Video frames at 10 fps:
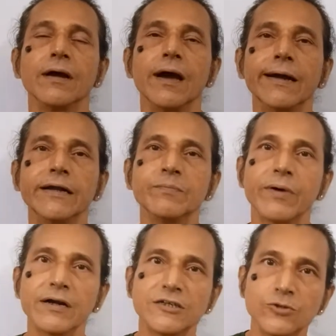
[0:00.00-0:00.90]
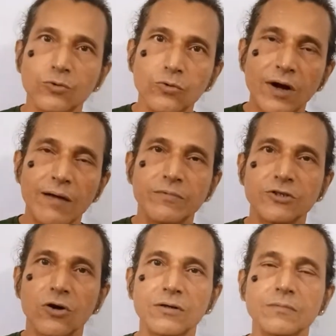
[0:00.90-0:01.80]
and in part 2 I have
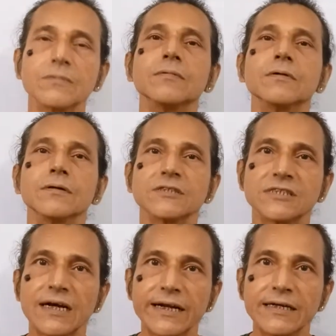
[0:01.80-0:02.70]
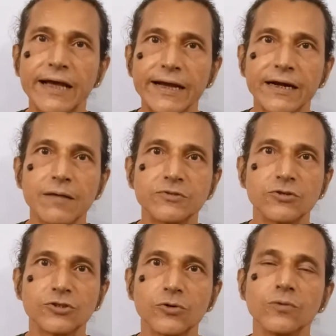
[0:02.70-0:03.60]
drawn certain diagrams to
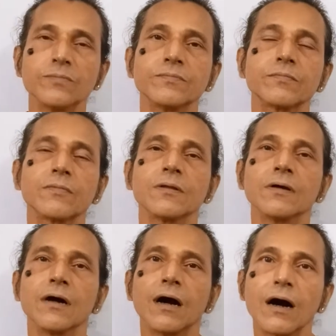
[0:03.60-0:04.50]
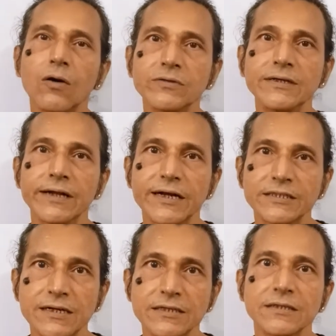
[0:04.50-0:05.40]
show how the
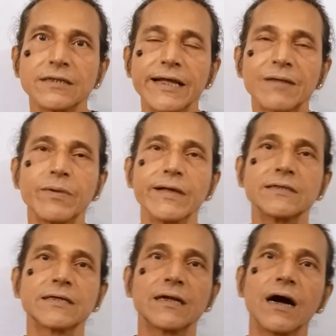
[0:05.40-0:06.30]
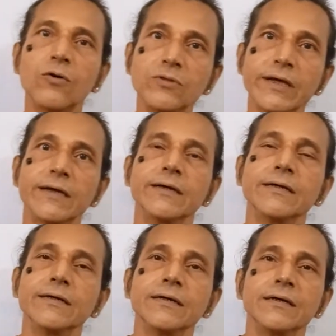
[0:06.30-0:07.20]
interactions take place and how they
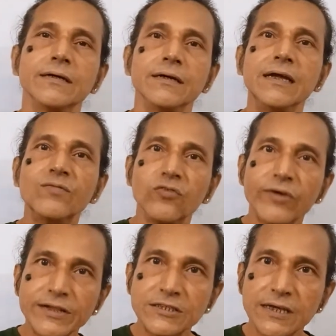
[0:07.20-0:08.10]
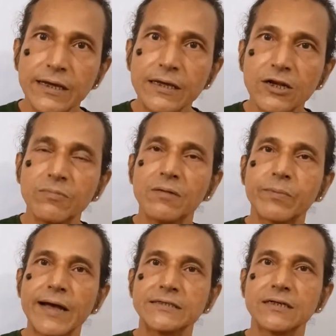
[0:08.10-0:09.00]
influence the equilibrium
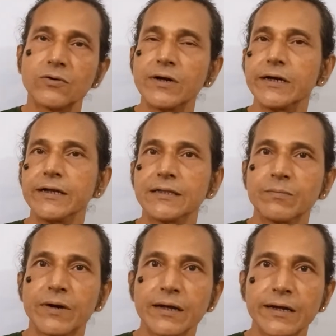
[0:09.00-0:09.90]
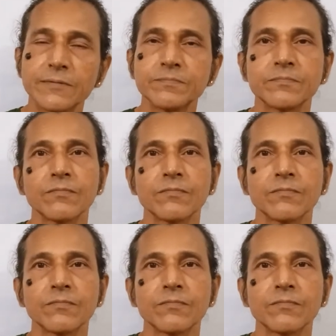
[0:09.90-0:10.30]
price and quantity in the market.